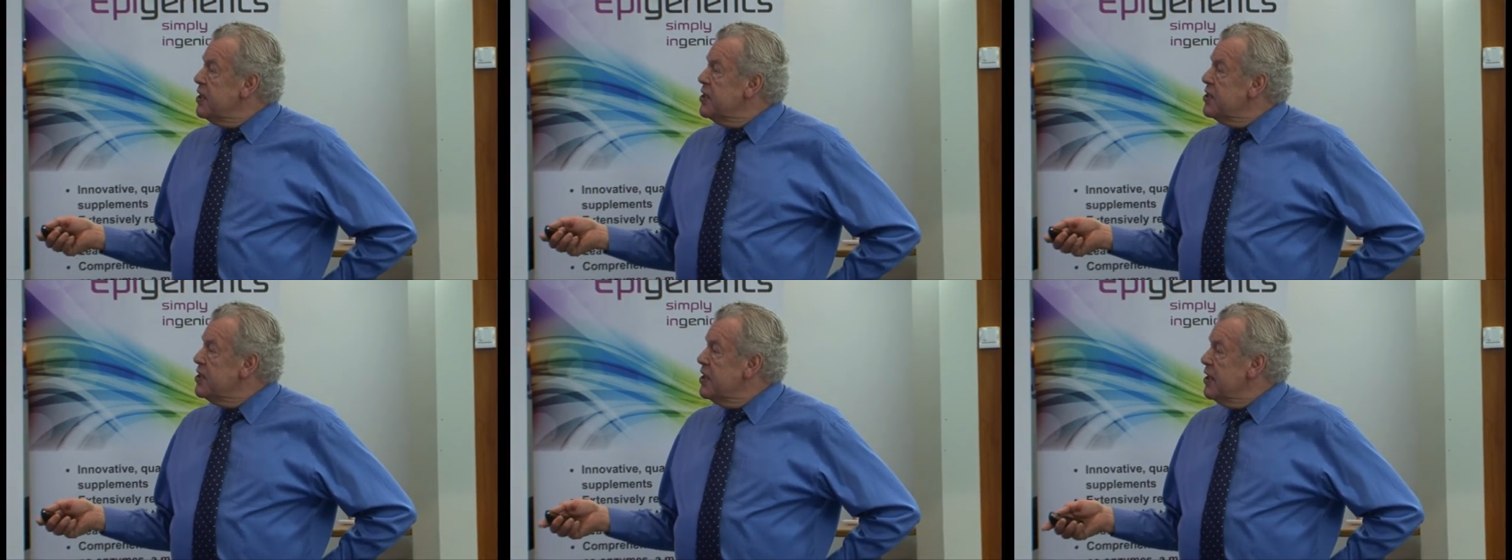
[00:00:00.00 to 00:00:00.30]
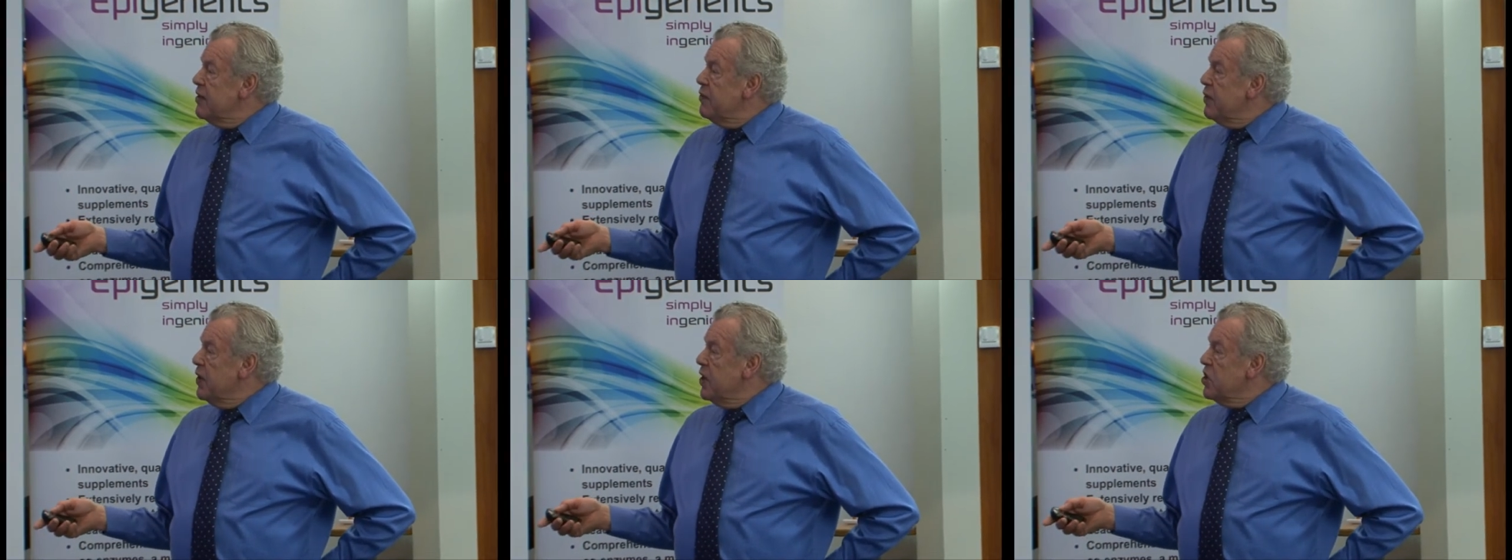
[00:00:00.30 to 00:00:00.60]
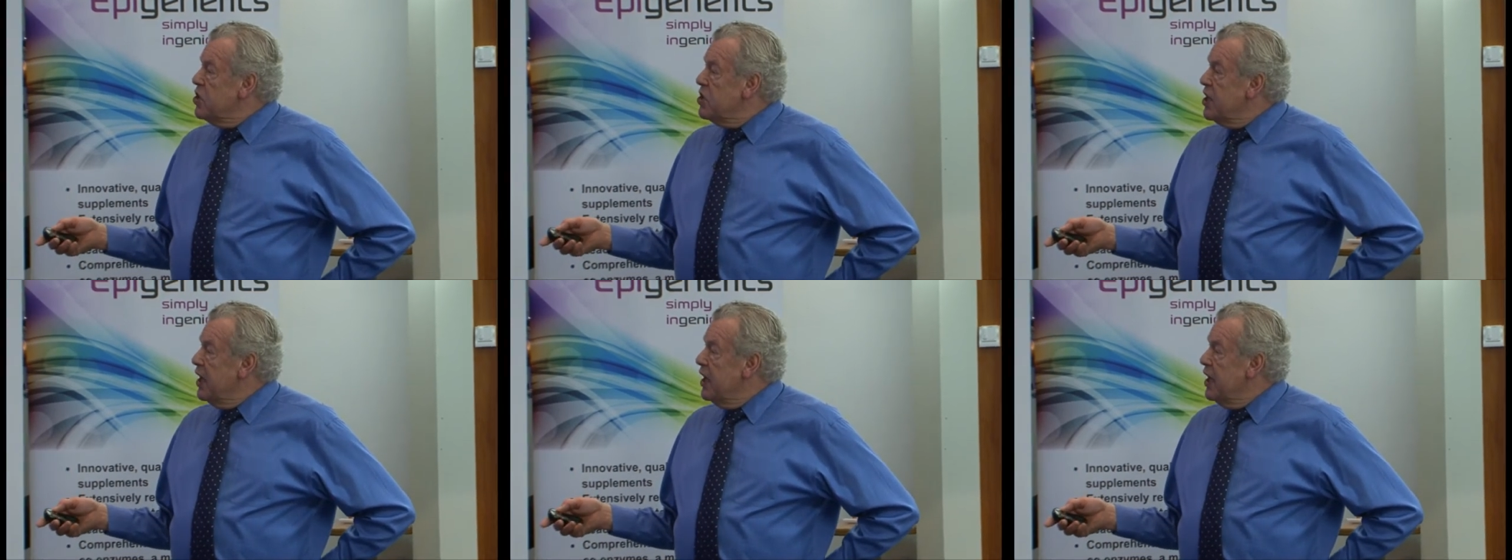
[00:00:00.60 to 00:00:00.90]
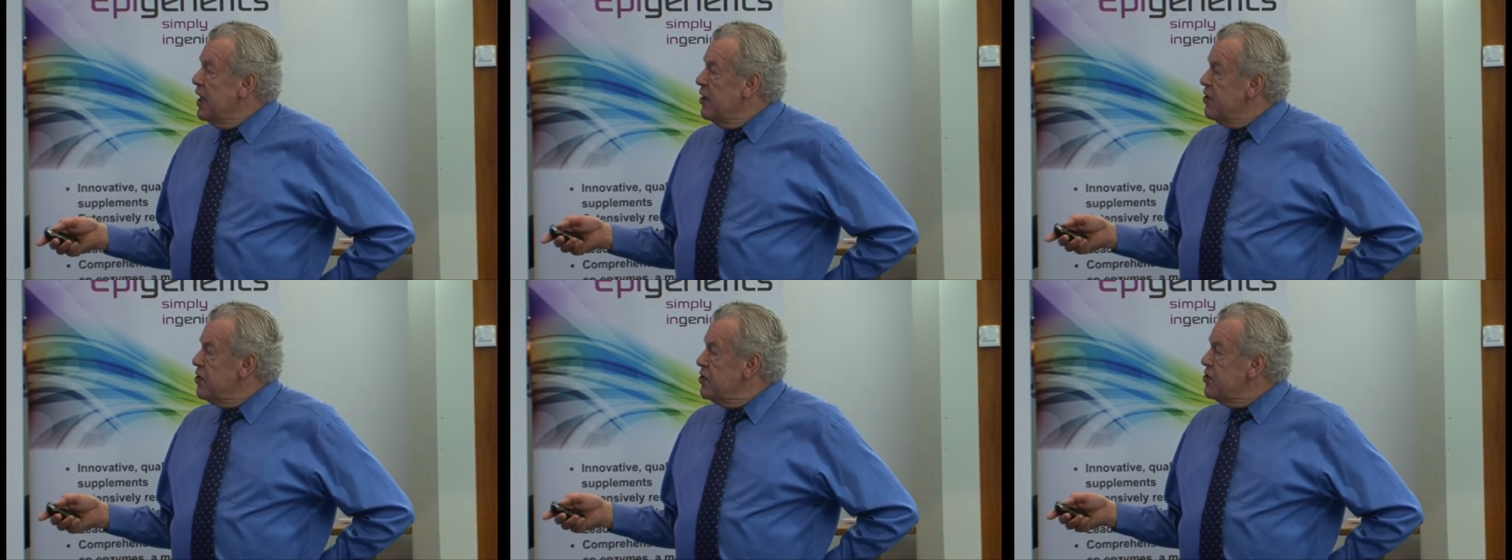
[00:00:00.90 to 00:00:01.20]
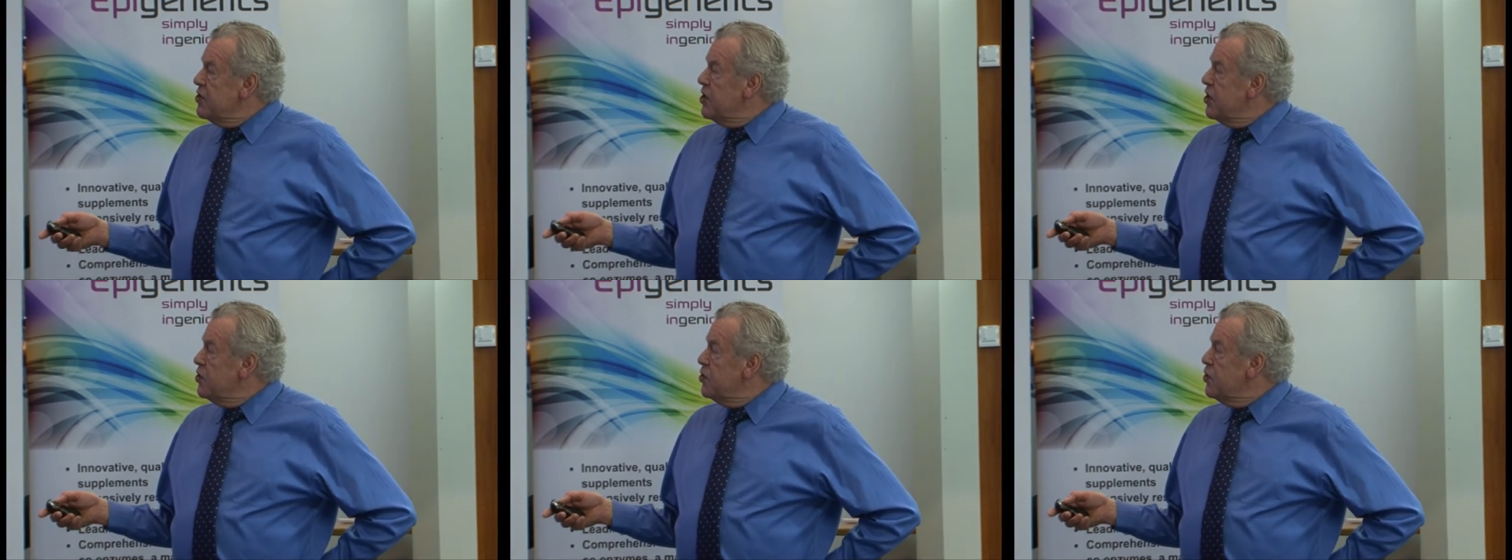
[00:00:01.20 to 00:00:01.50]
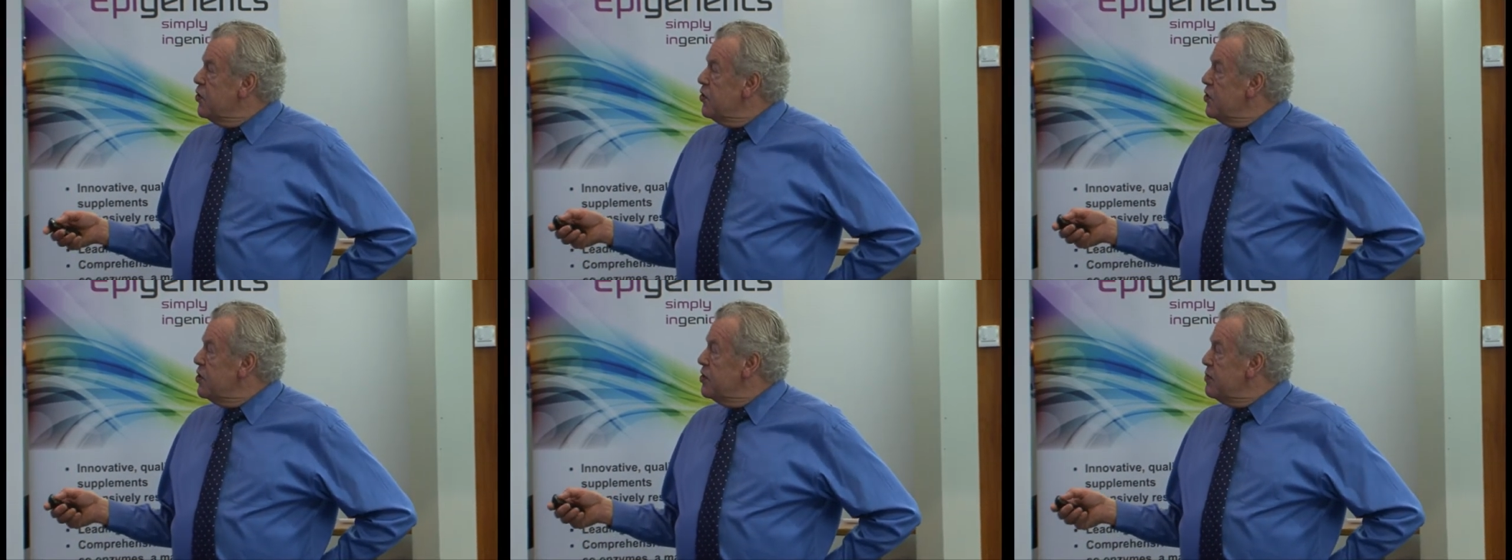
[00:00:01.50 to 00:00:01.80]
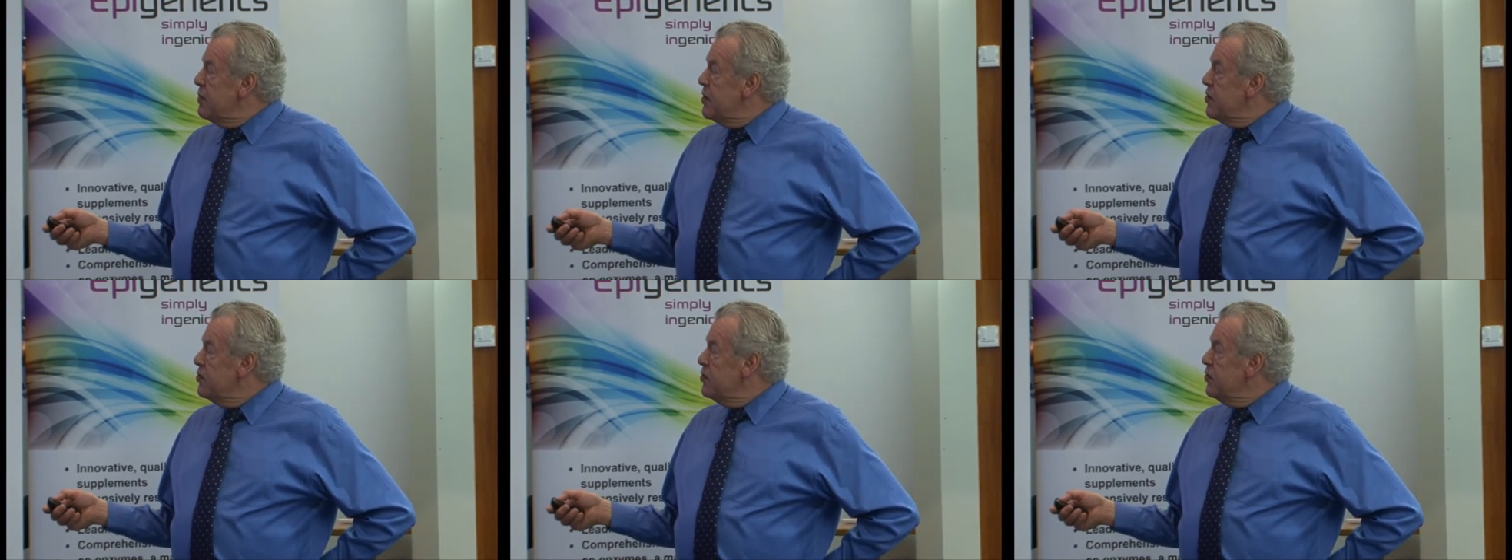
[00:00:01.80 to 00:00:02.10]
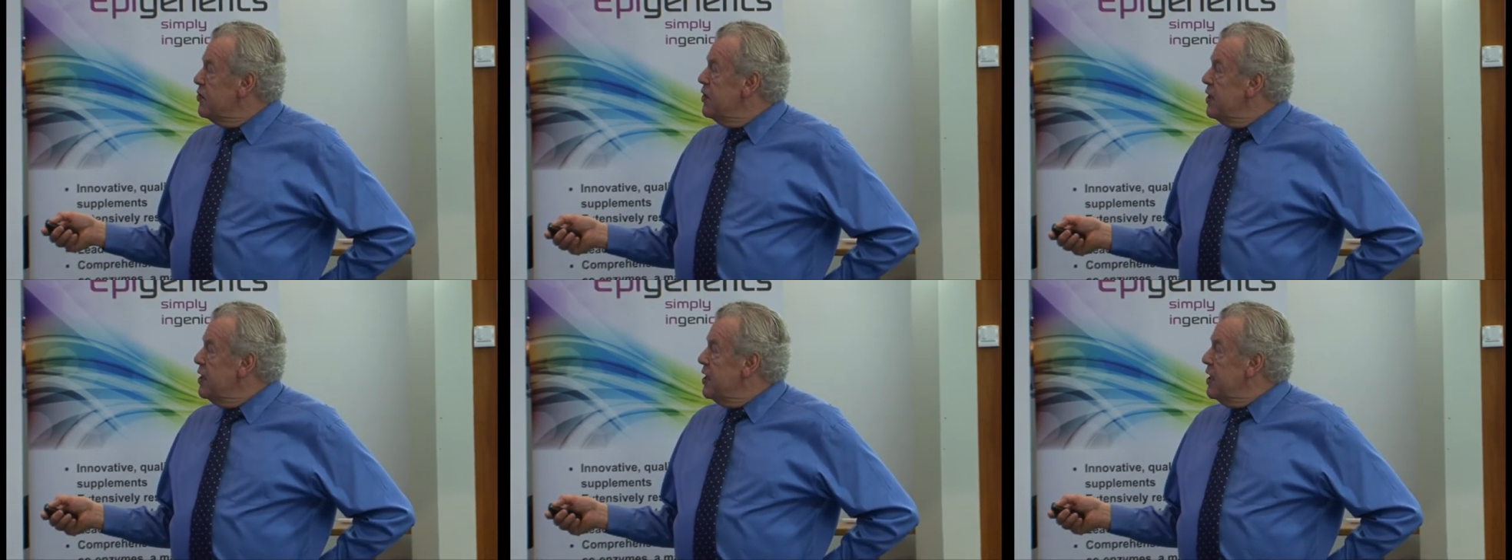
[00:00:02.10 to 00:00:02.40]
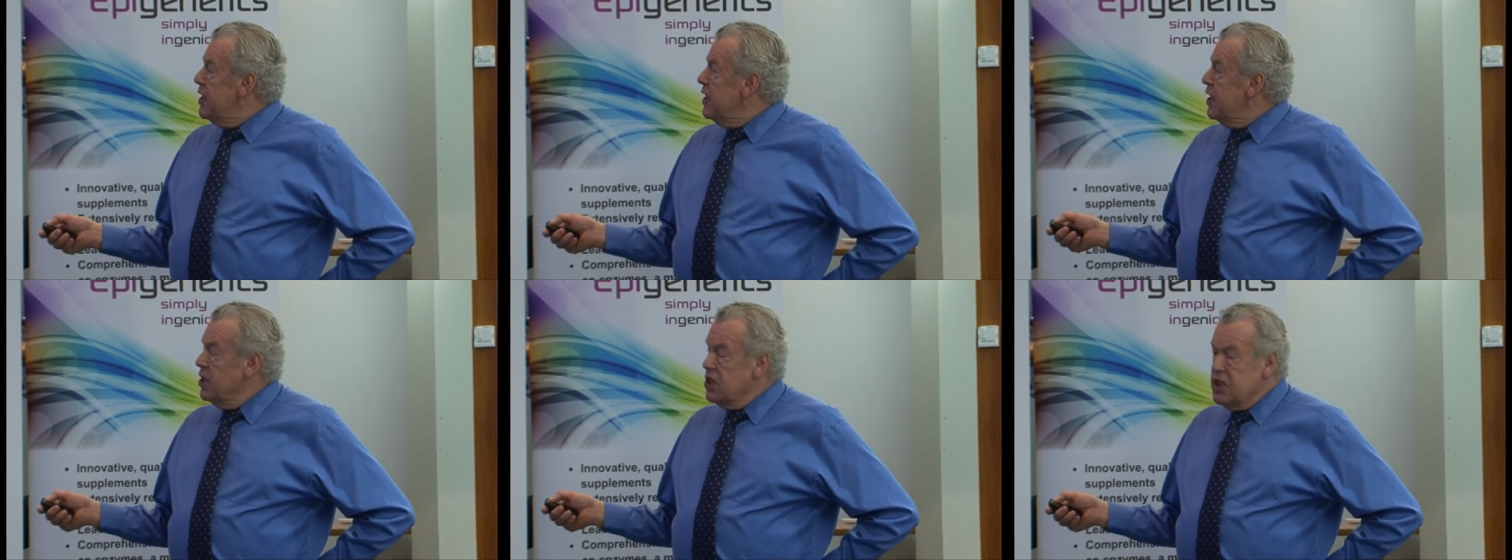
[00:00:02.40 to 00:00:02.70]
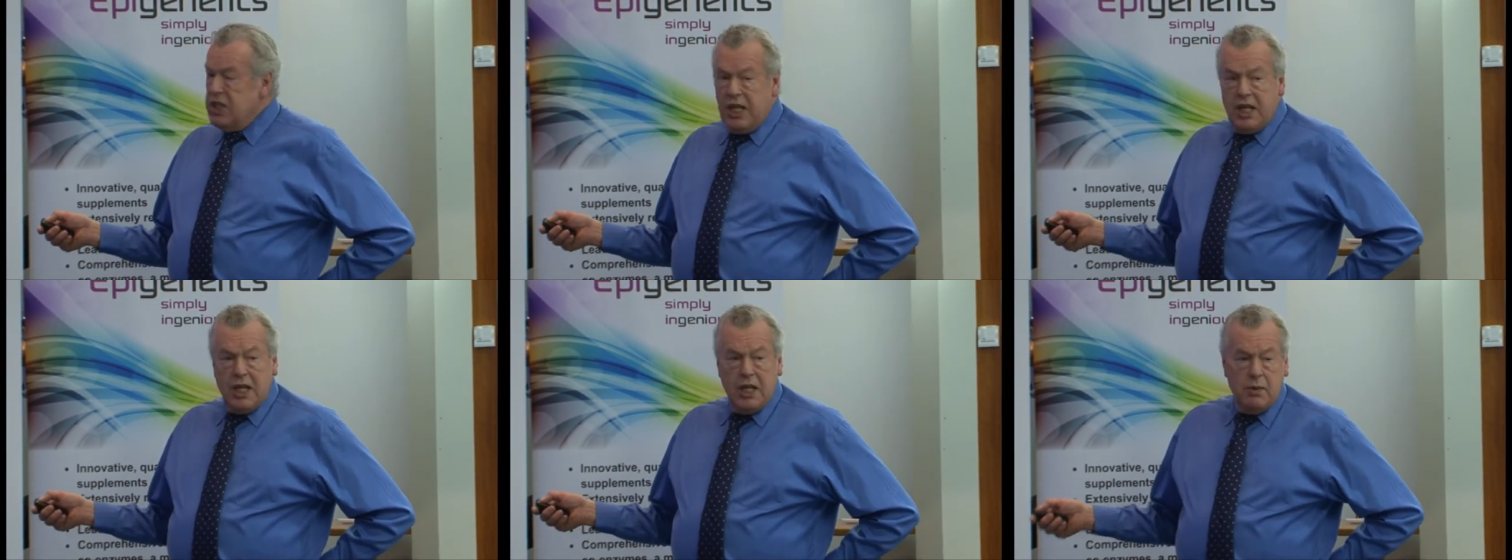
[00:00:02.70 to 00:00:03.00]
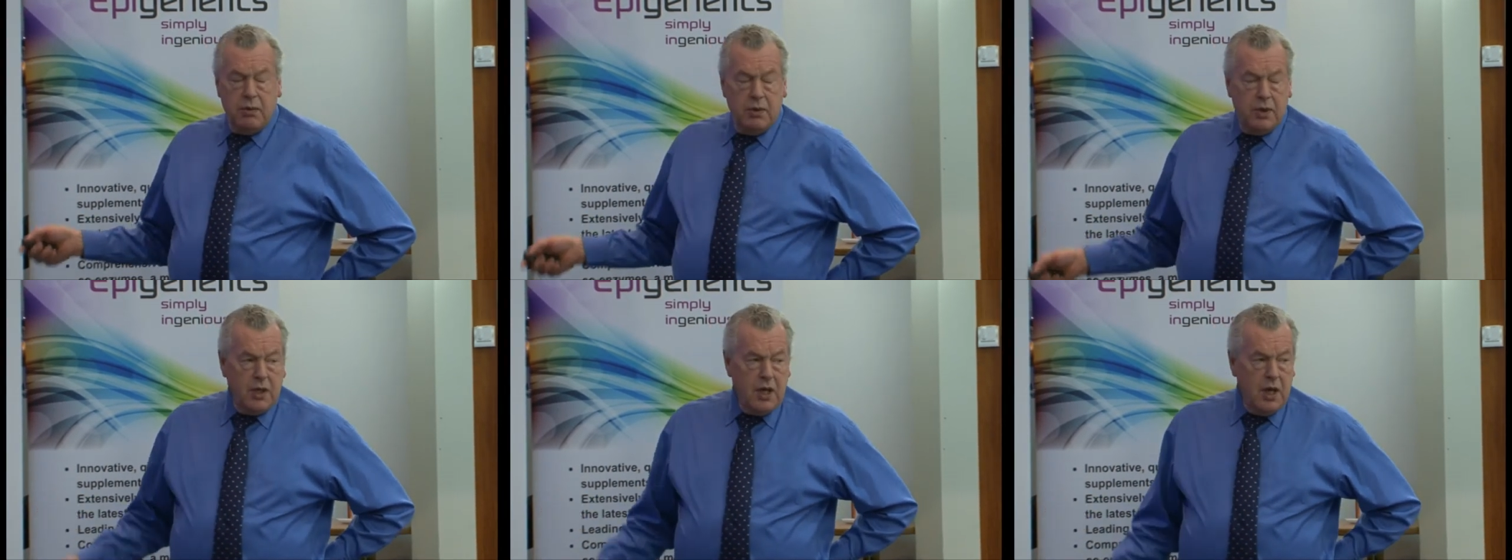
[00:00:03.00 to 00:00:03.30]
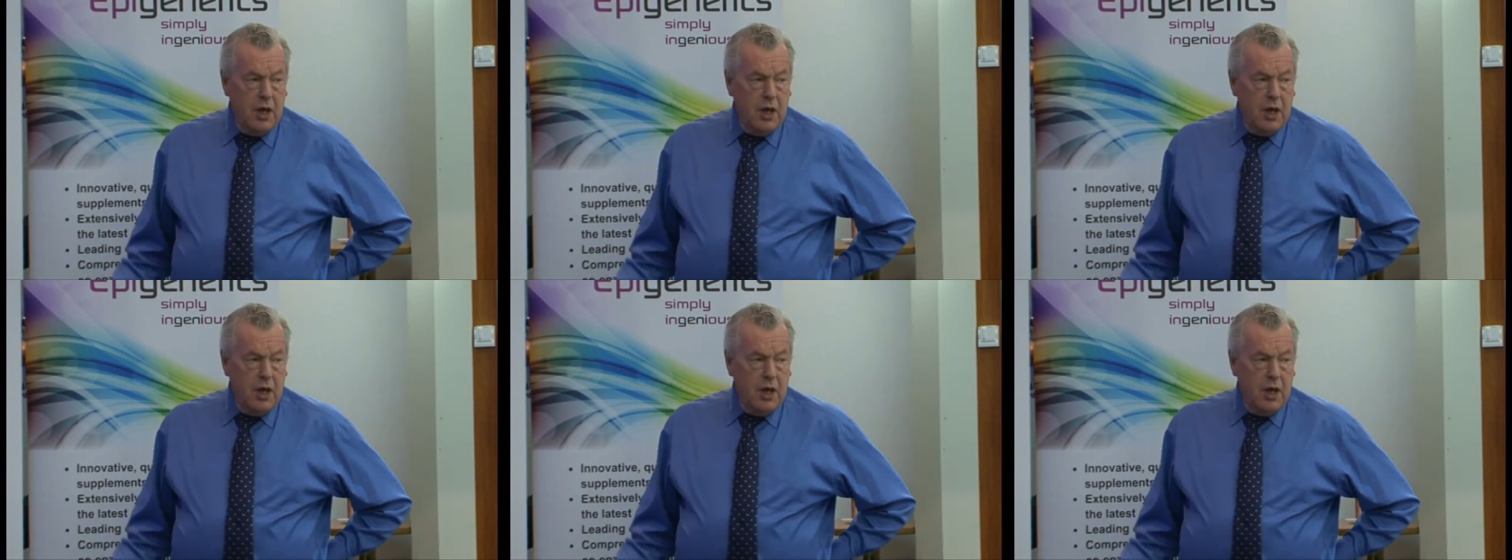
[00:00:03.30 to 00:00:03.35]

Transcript: see if we can check out a sartorius muscle and check it with